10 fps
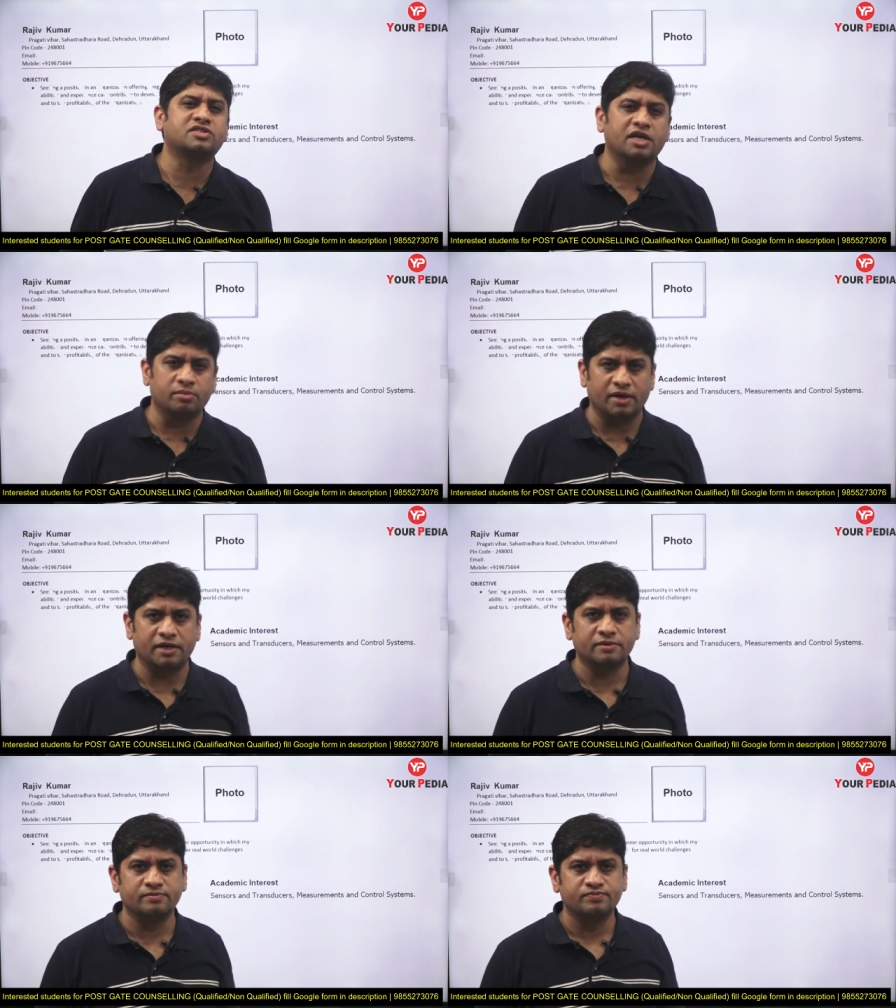
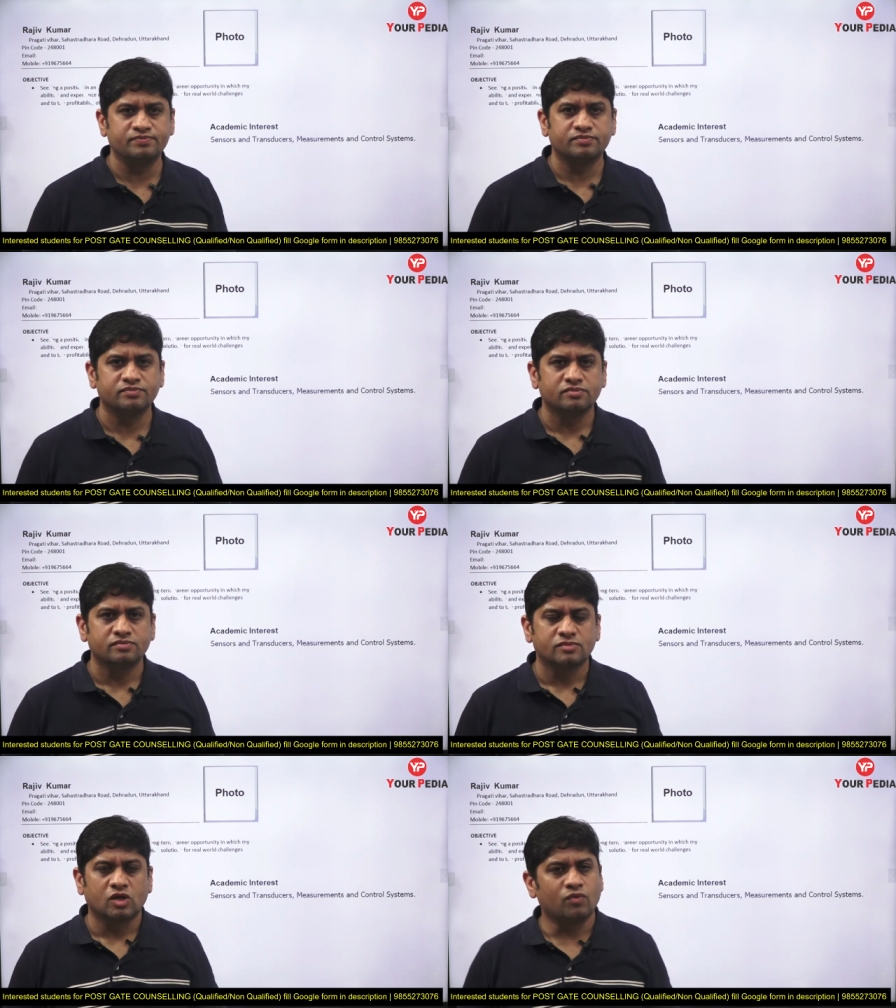statement.
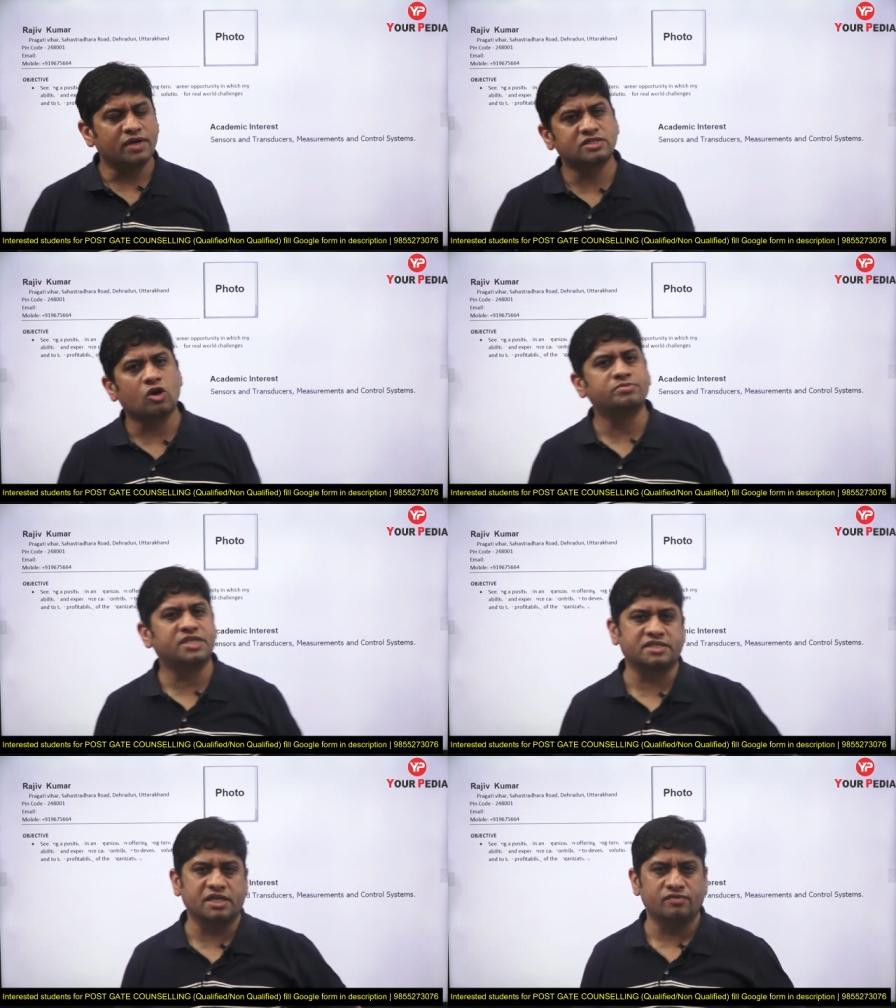What is the
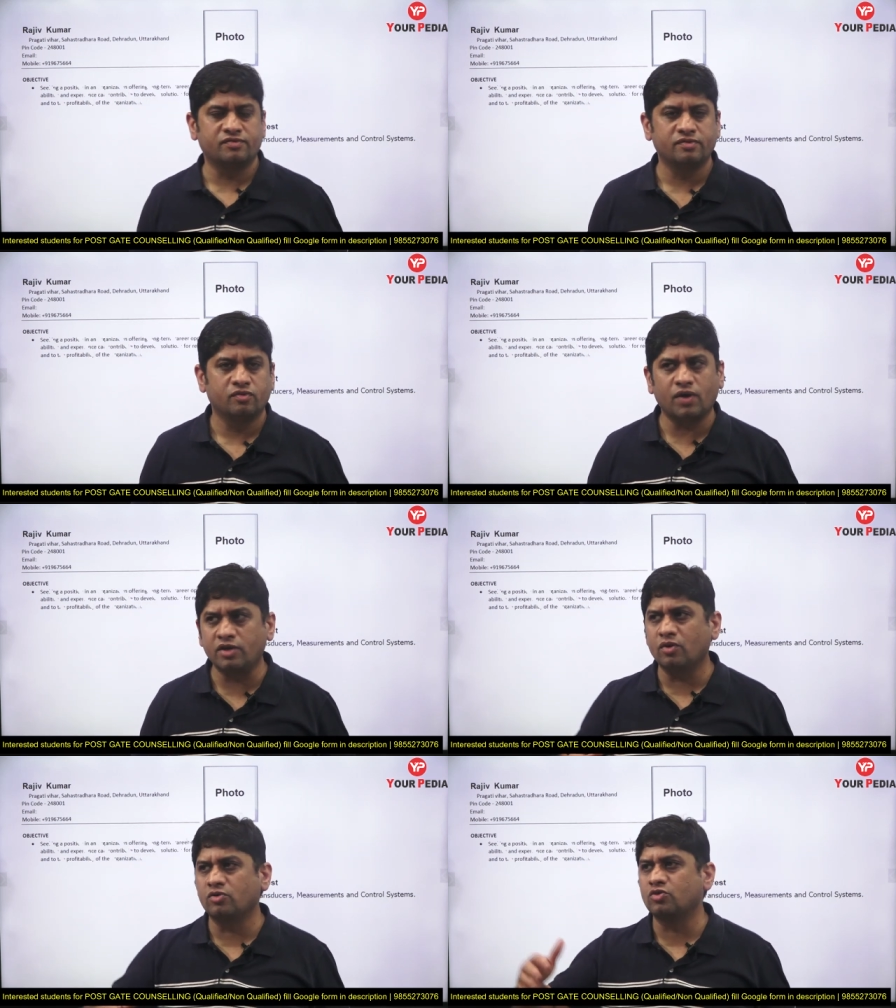objective? Why
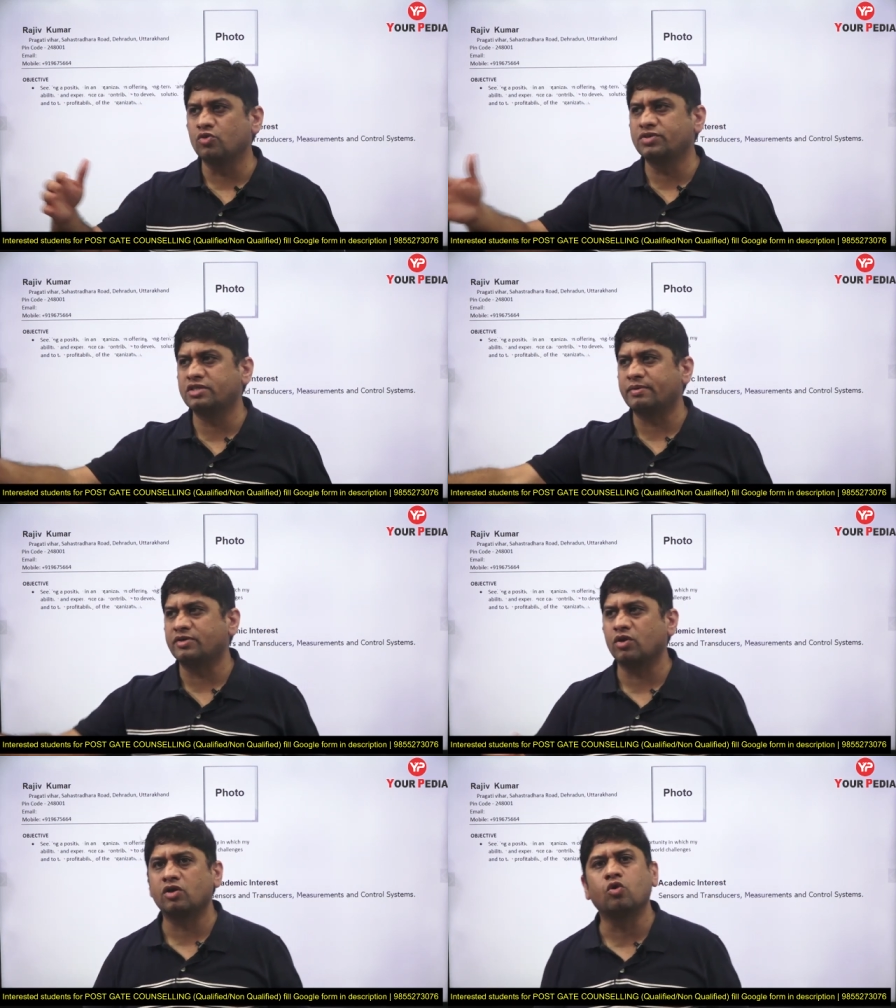you want to do this
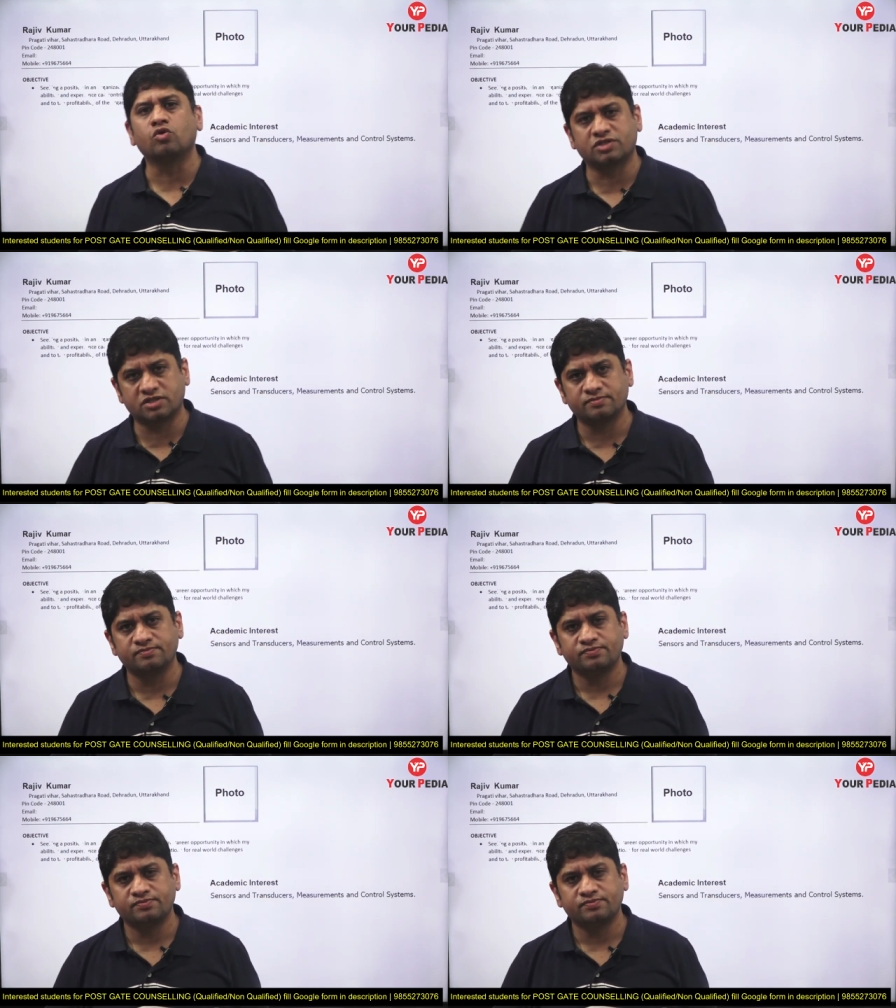particular course?